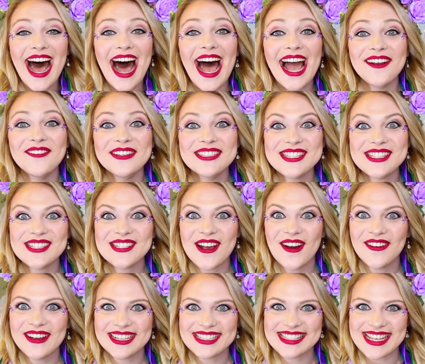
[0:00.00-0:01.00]
I was
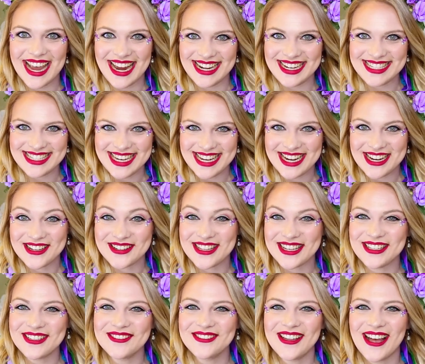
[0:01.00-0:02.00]
so excited to hear
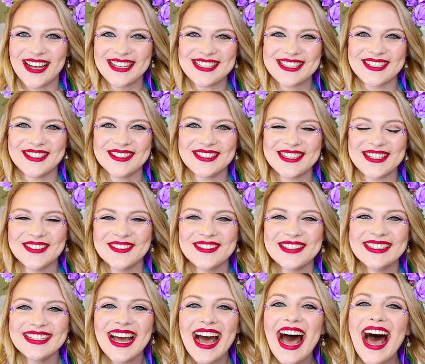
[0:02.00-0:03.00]
that you lost your
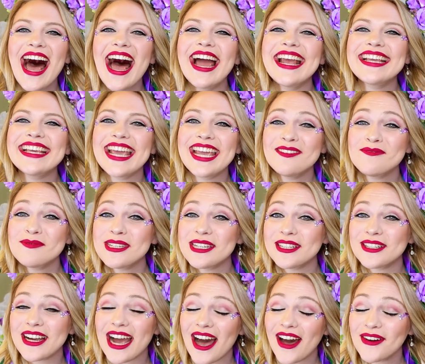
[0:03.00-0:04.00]
tooth. I came to
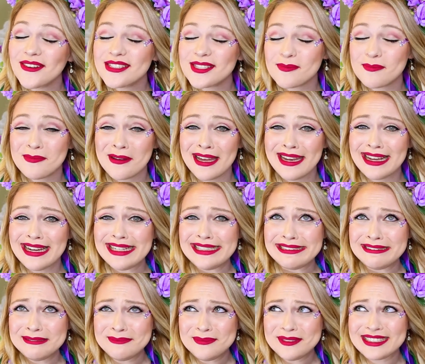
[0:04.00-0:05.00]
your house, but
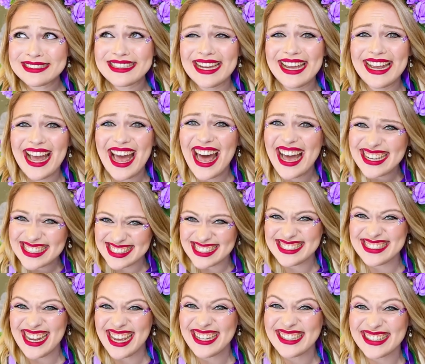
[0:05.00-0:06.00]
oops, I
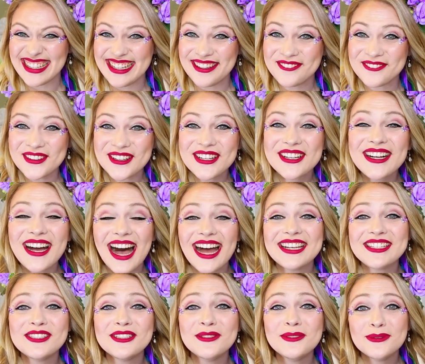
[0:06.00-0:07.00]
accidentally
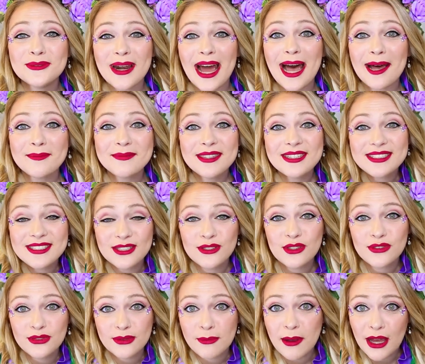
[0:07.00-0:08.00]
forgot to grab the
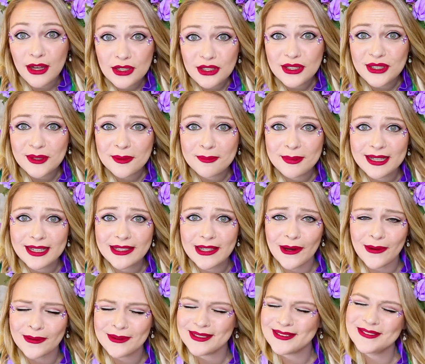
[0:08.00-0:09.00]
tooth from under your
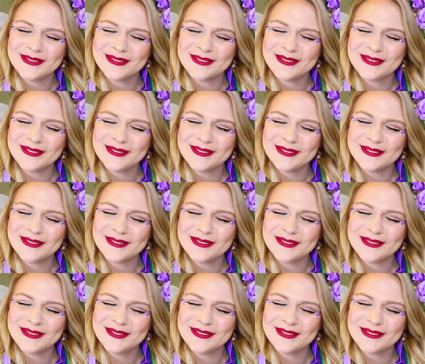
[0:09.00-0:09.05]
pillow.